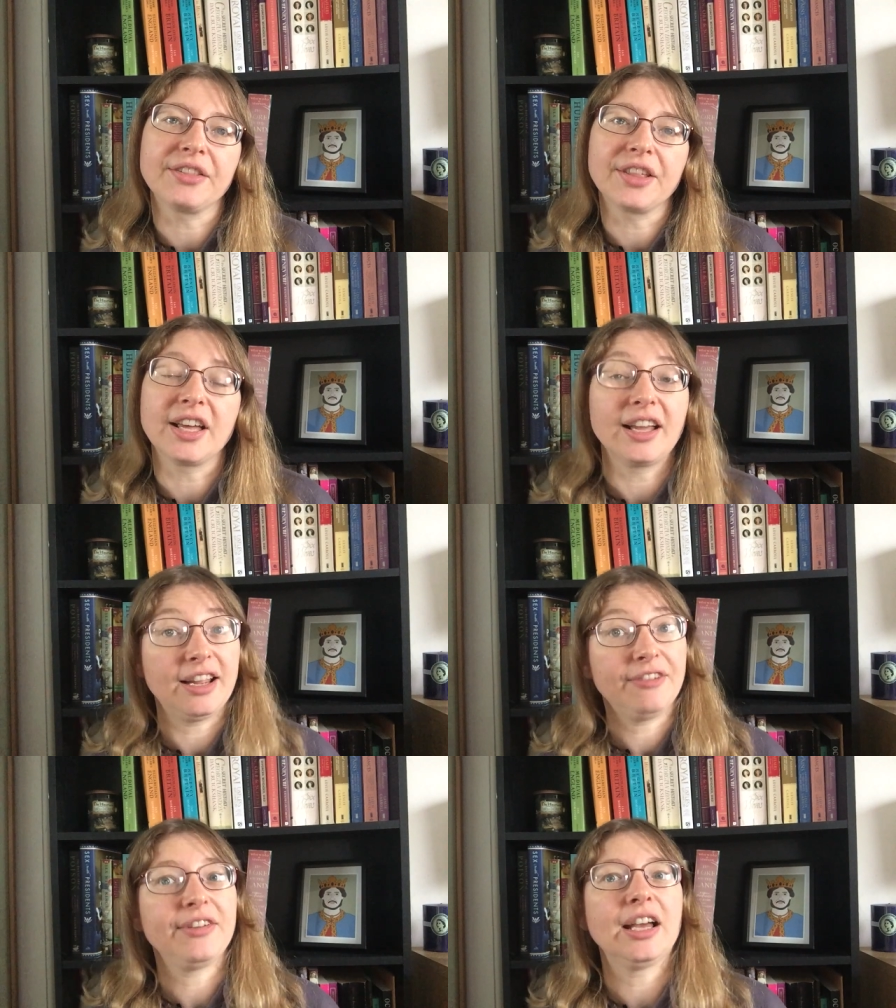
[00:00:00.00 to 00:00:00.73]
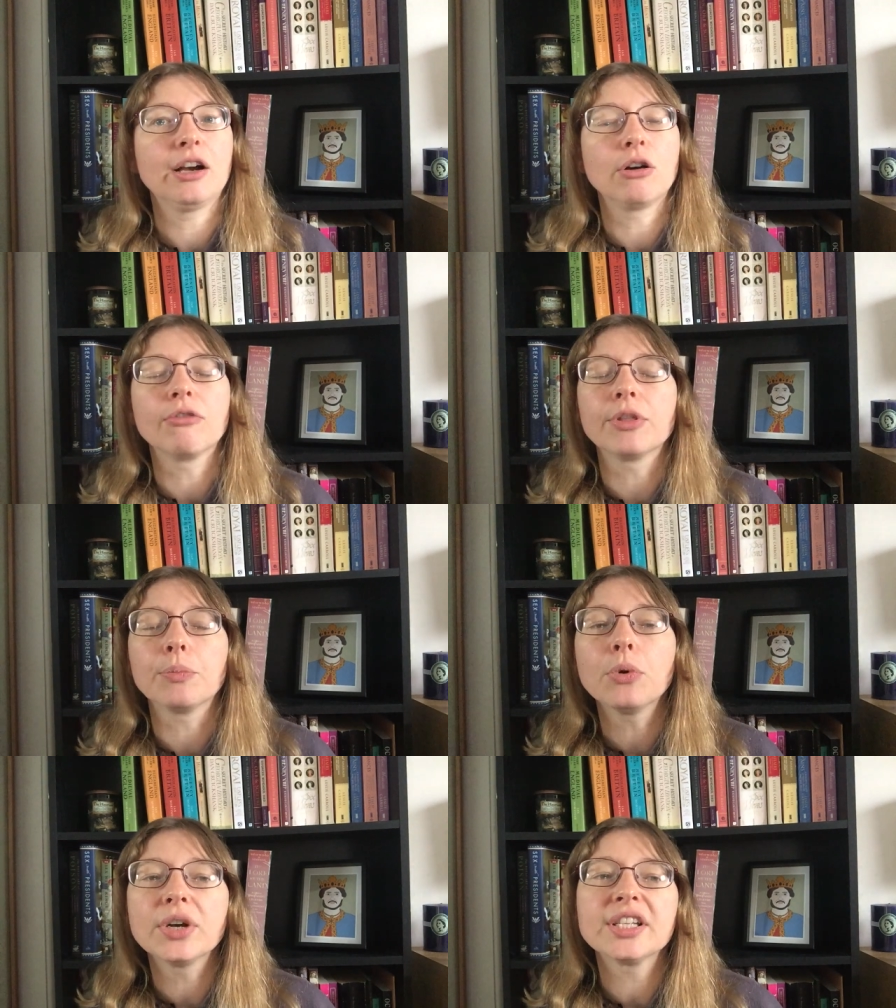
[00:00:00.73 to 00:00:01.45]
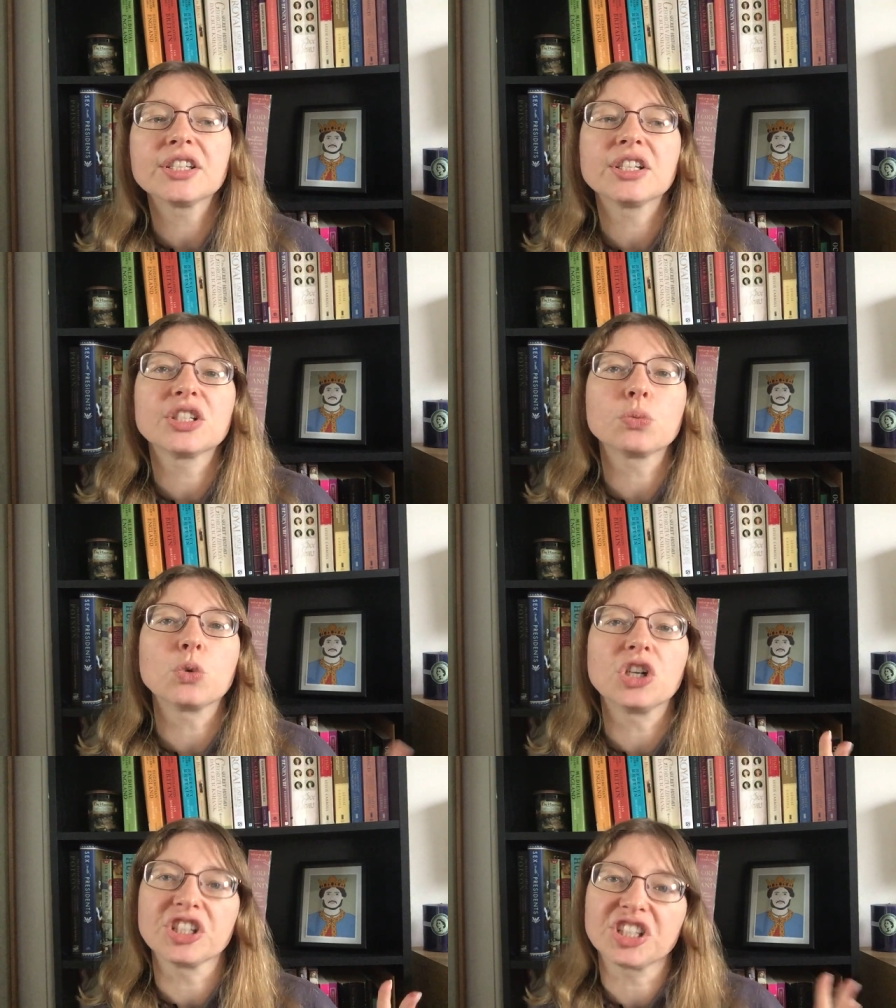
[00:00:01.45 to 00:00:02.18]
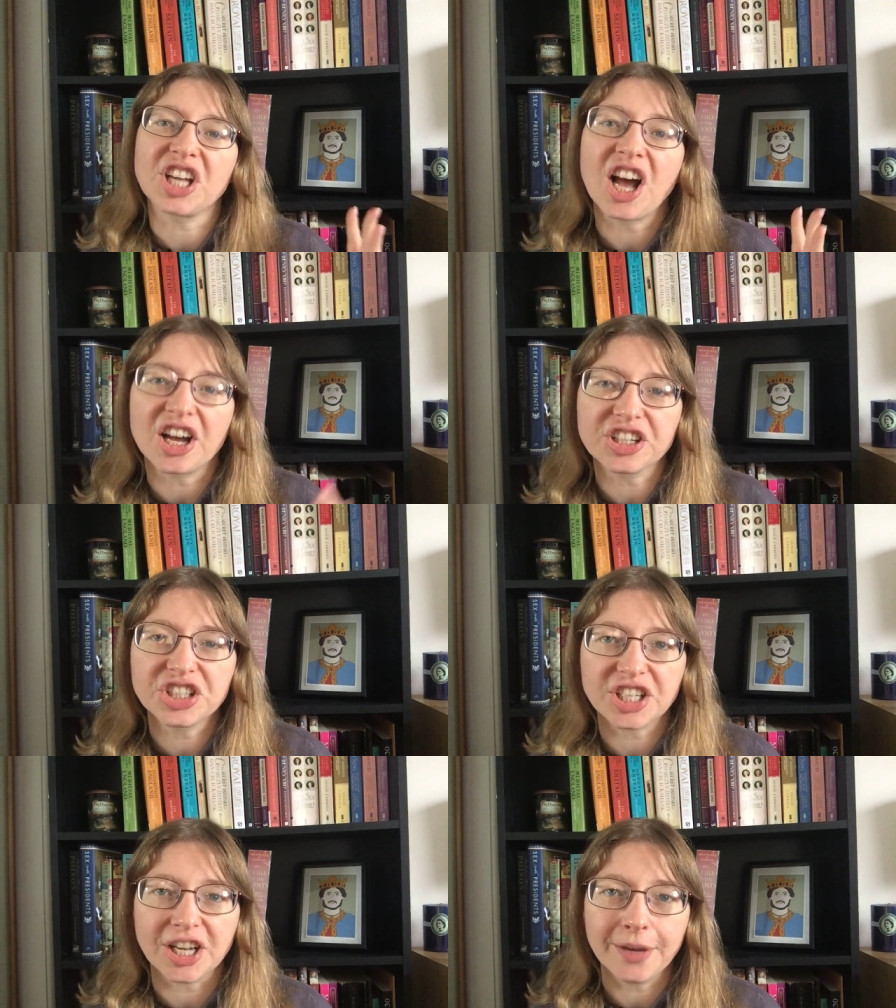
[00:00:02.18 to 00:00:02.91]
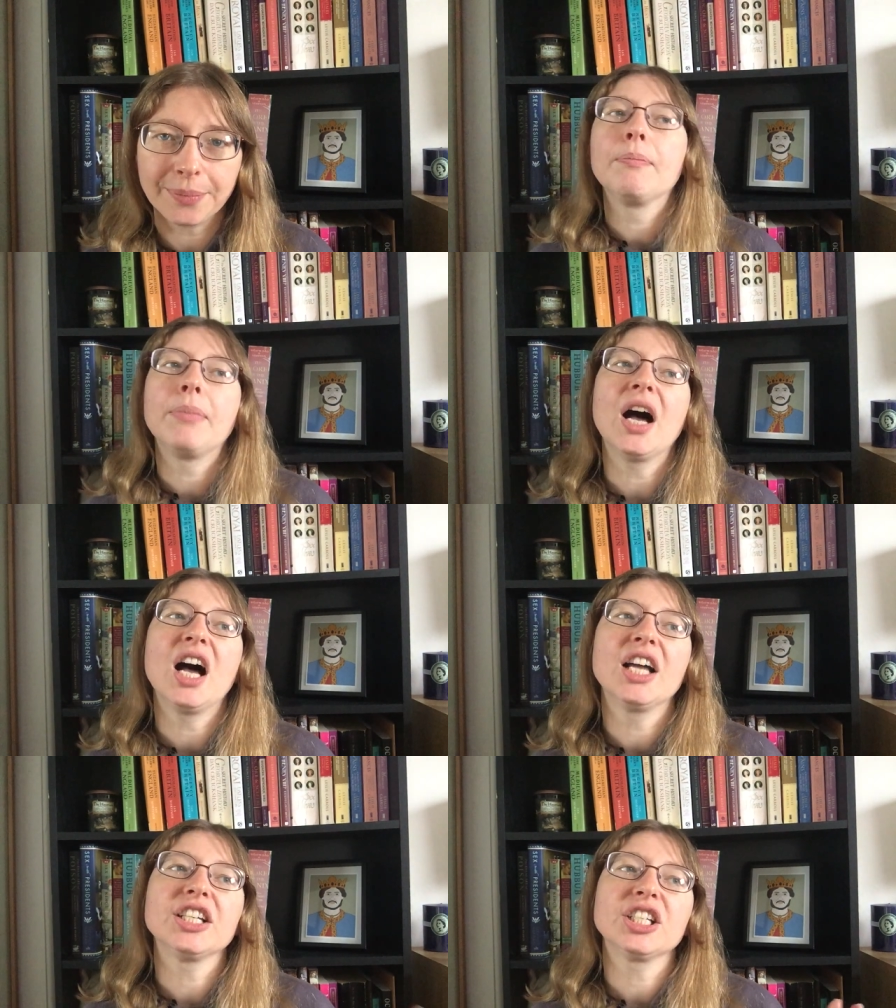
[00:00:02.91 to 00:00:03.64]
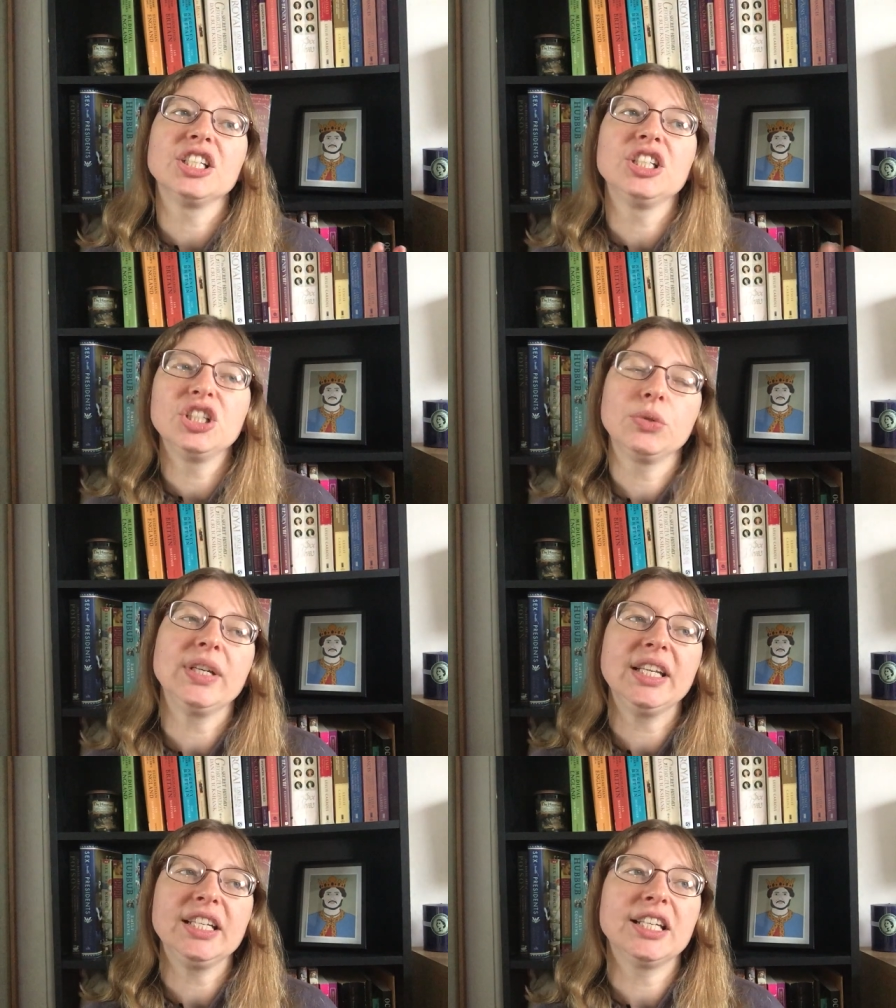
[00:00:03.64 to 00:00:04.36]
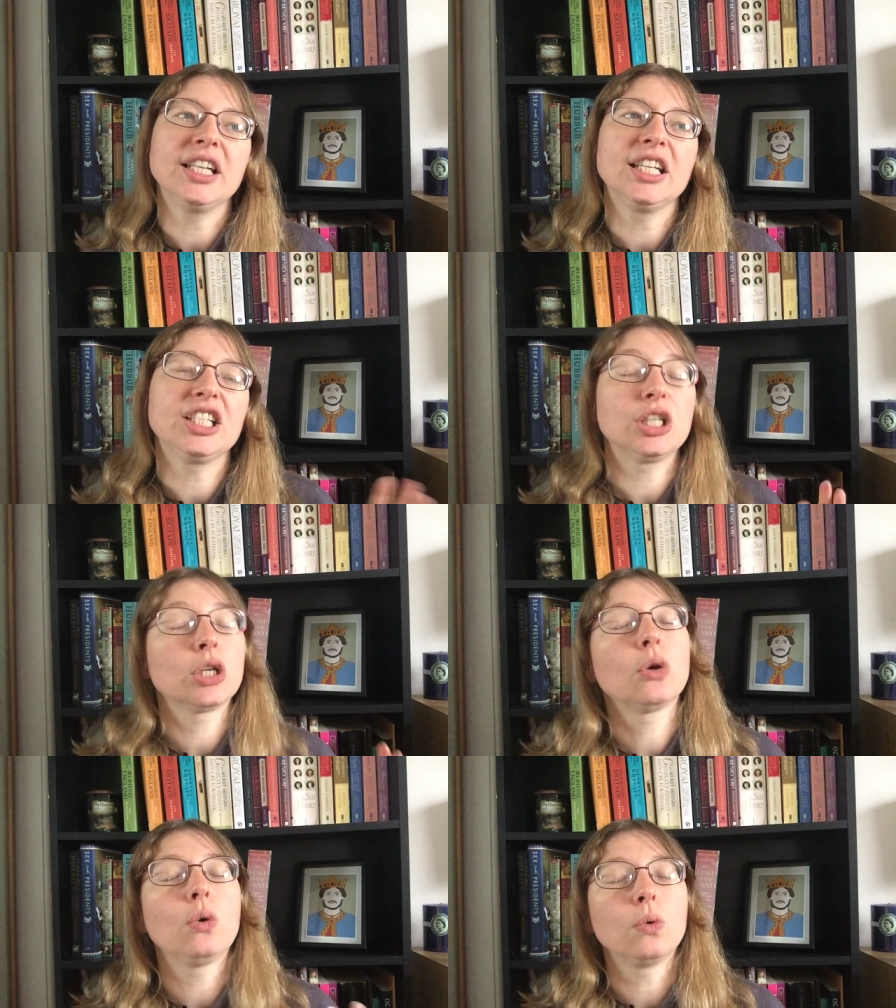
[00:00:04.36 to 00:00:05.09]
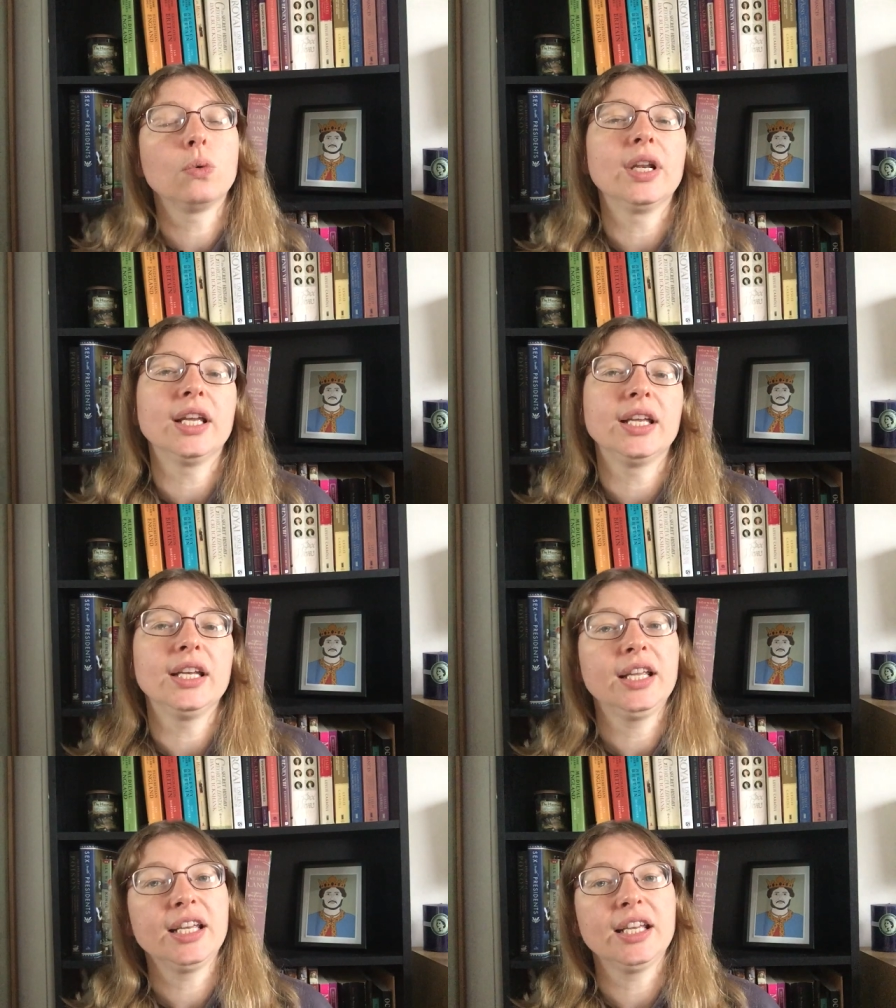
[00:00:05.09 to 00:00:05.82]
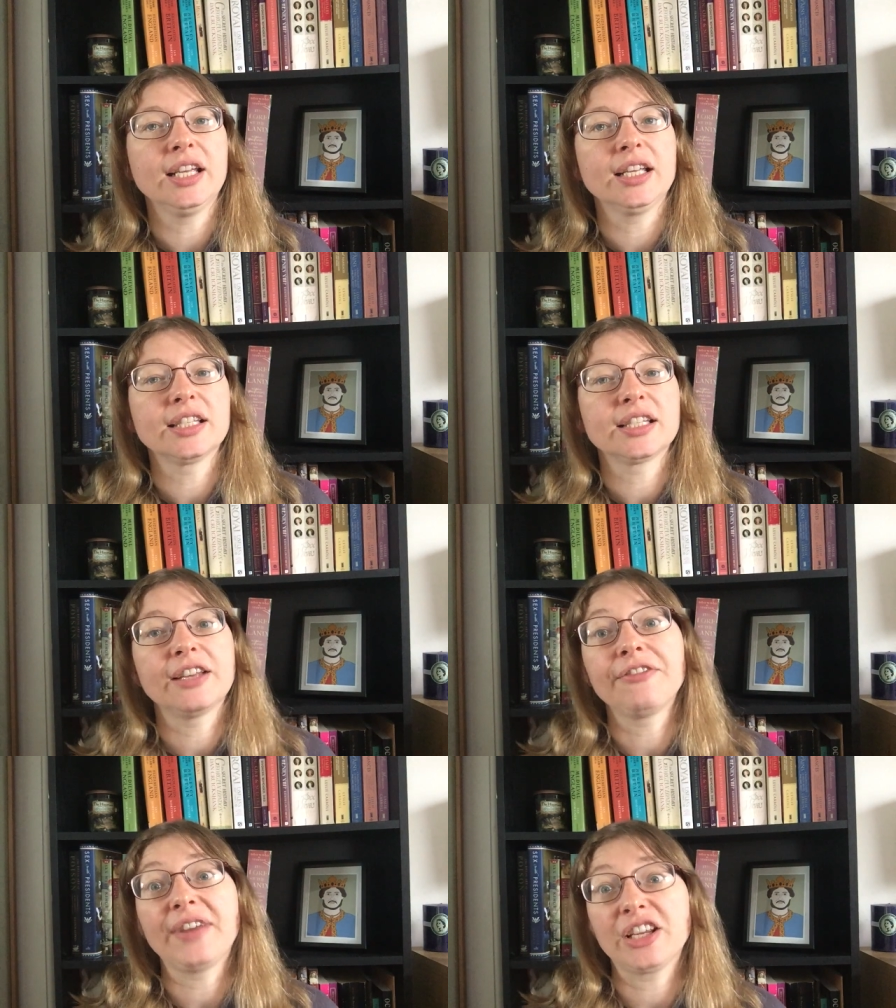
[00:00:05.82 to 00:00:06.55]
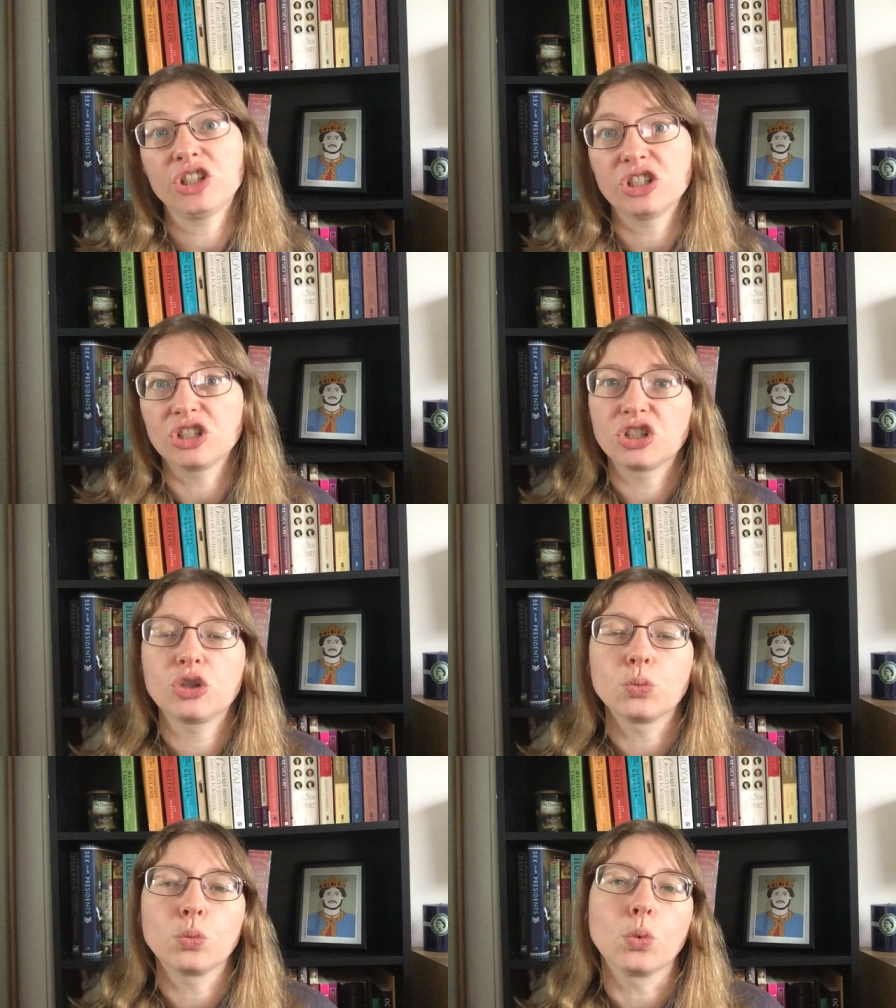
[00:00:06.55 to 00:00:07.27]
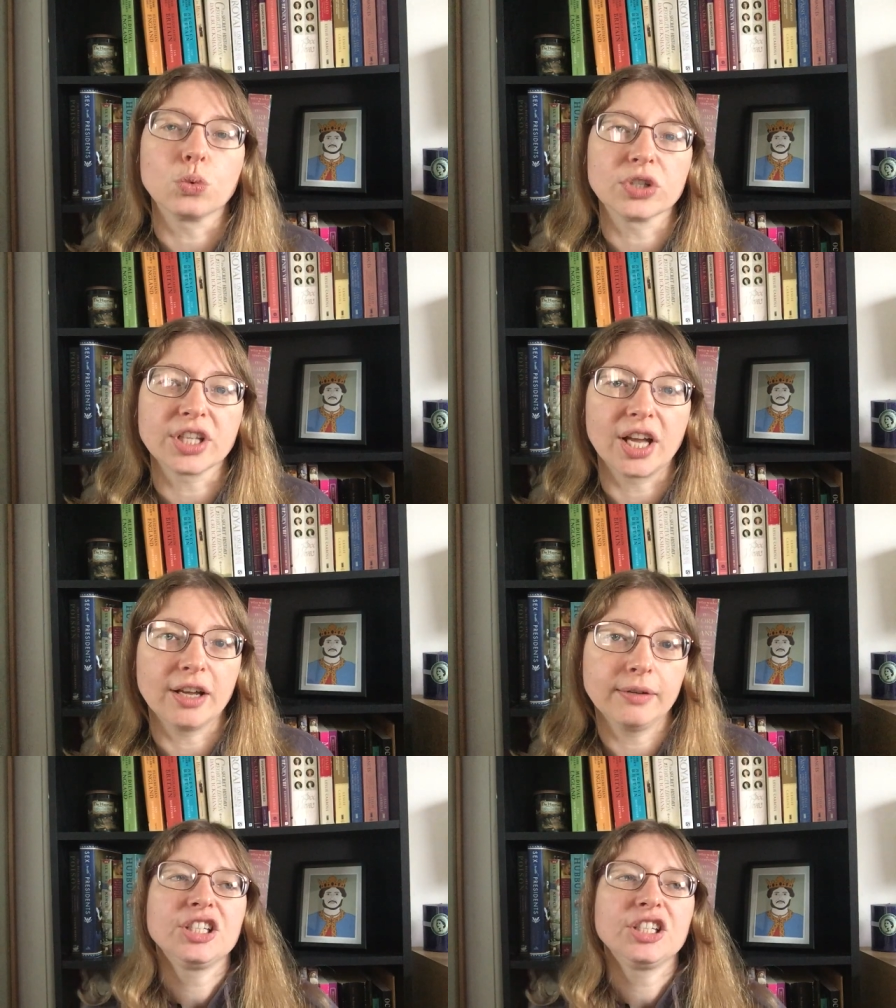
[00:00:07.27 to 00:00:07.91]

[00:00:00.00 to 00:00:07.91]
the affair of the poisons was hushed up, but Louis did call in his affections towards her.